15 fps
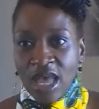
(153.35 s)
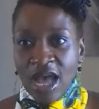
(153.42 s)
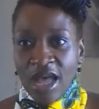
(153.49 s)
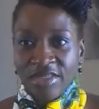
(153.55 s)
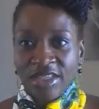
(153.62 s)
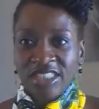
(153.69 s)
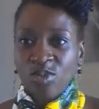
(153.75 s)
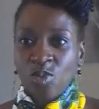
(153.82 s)

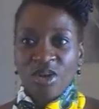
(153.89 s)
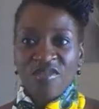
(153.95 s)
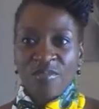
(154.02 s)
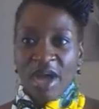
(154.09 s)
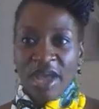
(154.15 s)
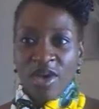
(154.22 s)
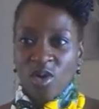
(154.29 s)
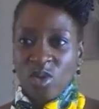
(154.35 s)
And this is one of
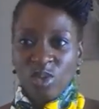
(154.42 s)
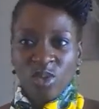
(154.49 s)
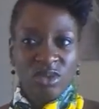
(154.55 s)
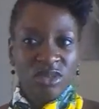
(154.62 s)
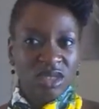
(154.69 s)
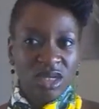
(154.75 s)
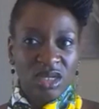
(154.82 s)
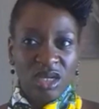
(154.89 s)
my
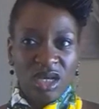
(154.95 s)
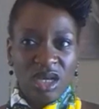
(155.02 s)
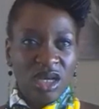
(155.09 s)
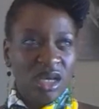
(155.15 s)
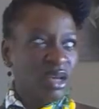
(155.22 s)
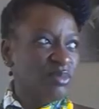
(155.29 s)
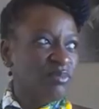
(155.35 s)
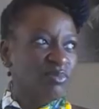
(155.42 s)
old,
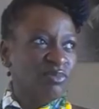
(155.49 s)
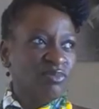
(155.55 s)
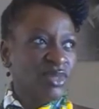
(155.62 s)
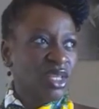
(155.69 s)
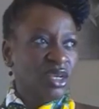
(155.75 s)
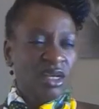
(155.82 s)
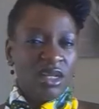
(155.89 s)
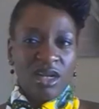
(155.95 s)
um,
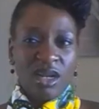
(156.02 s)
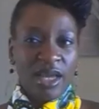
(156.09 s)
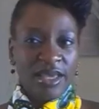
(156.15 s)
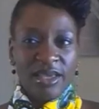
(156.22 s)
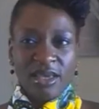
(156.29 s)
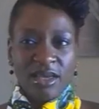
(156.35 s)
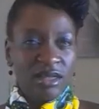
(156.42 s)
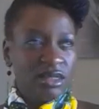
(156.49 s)

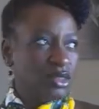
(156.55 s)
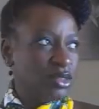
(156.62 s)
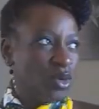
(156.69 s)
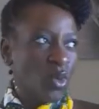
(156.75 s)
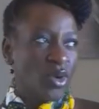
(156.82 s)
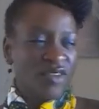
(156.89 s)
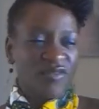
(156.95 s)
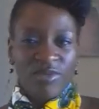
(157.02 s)
like
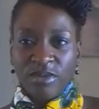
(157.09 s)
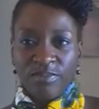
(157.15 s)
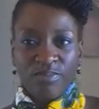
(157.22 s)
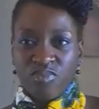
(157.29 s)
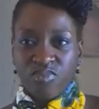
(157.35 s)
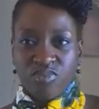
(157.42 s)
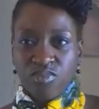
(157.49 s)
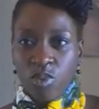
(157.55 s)
one of the
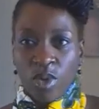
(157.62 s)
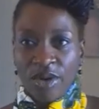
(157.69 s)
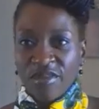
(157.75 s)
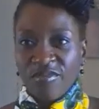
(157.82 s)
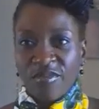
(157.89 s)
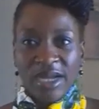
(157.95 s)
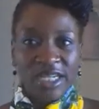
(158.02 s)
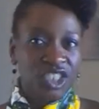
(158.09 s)
one
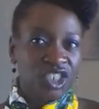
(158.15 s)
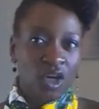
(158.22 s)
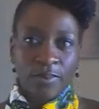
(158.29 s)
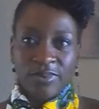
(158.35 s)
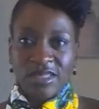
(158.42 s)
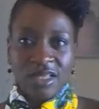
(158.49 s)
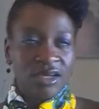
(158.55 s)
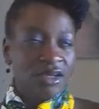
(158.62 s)
of my
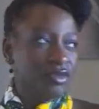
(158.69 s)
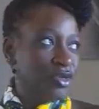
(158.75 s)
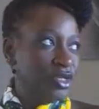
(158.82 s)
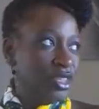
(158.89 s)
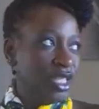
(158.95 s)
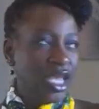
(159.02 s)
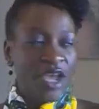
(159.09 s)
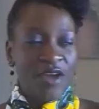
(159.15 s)
shops that are in
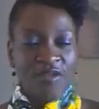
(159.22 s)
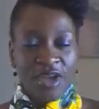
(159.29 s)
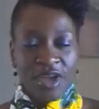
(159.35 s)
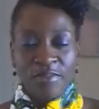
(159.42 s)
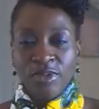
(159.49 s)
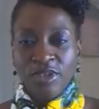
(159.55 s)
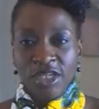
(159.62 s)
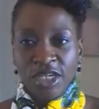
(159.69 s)
the
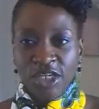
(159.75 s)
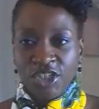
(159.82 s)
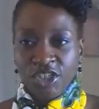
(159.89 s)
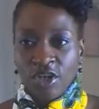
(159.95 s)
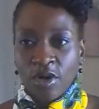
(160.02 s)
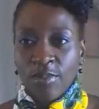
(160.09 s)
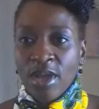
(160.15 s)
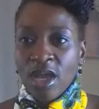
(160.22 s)
area, boutique
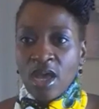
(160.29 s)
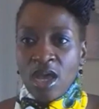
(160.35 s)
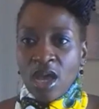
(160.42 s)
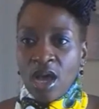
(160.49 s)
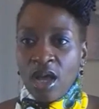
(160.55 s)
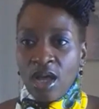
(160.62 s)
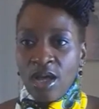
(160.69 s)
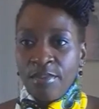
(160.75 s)
shop,
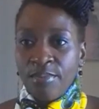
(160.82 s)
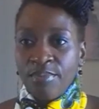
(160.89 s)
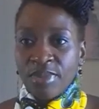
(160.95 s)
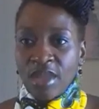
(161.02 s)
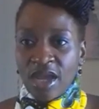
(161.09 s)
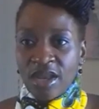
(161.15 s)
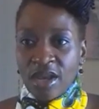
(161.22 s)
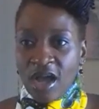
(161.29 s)
um,
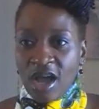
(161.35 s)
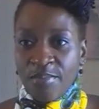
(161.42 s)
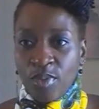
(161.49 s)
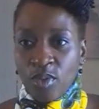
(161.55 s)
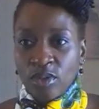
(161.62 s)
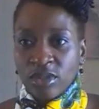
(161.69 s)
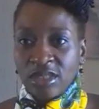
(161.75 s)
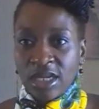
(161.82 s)
and I
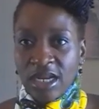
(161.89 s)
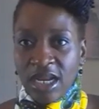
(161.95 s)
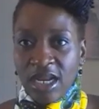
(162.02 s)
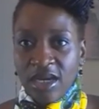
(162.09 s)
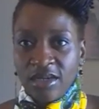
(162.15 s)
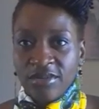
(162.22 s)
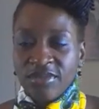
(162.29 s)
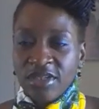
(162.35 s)
bought and I
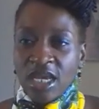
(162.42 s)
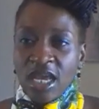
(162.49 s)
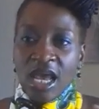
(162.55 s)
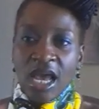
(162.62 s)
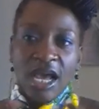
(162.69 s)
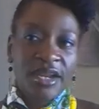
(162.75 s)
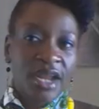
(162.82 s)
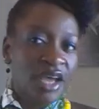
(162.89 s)
loved.
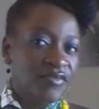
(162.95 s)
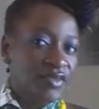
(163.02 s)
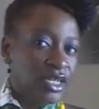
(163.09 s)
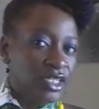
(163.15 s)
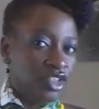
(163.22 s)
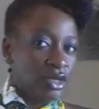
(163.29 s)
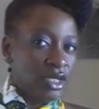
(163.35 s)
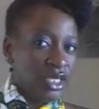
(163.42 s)
And I've
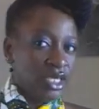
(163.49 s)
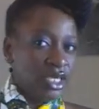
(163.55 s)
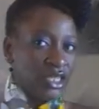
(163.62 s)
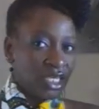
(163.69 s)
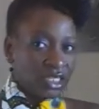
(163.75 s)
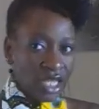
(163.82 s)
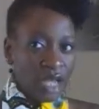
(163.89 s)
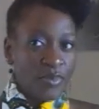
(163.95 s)
literally
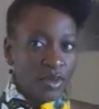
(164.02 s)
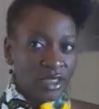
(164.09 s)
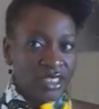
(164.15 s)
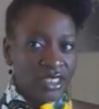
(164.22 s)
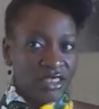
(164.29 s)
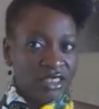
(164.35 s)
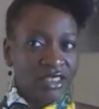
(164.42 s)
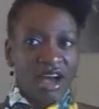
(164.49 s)
this I bought this
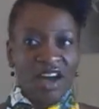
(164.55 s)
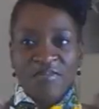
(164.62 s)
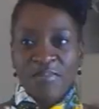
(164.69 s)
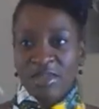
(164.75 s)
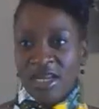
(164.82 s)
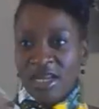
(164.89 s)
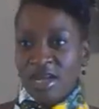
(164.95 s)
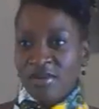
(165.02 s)
as a scarf,
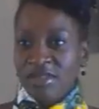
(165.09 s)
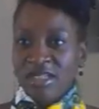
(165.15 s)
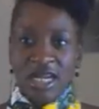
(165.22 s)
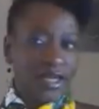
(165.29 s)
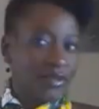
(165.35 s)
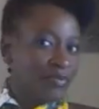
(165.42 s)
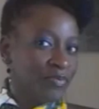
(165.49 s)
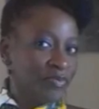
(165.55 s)
but then I was
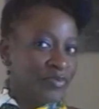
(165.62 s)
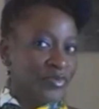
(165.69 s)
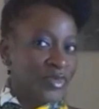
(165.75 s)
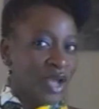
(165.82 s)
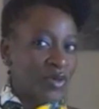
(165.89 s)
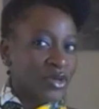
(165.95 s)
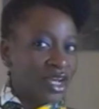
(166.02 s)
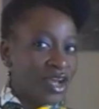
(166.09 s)
like, hmm,
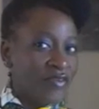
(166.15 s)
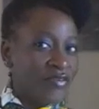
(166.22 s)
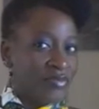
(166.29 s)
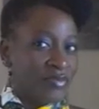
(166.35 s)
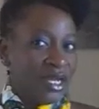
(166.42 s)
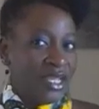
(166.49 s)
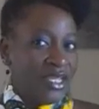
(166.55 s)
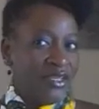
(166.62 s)
I want to cover
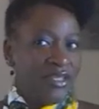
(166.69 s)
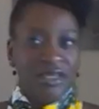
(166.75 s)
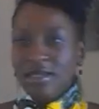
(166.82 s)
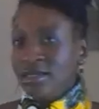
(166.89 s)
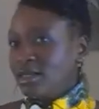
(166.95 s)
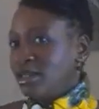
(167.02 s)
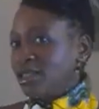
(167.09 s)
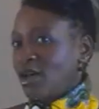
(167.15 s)
my
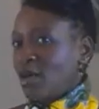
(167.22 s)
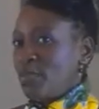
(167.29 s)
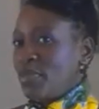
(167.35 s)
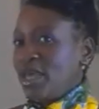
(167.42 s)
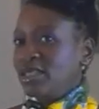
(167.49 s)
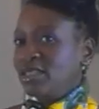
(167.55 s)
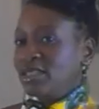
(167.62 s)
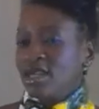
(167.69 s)
top
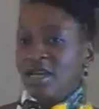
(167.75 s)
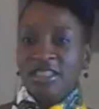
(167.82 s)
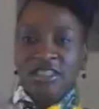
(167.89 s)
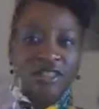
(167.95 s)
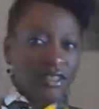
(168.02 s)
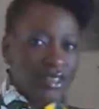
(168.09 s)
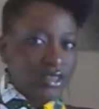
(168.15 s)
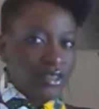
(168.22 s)
bit, and I
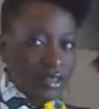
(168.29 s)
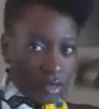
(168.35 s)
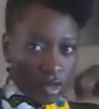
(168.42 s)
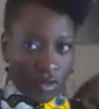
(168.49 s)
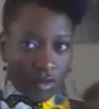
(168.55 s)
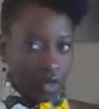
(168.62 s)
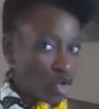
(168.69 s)
just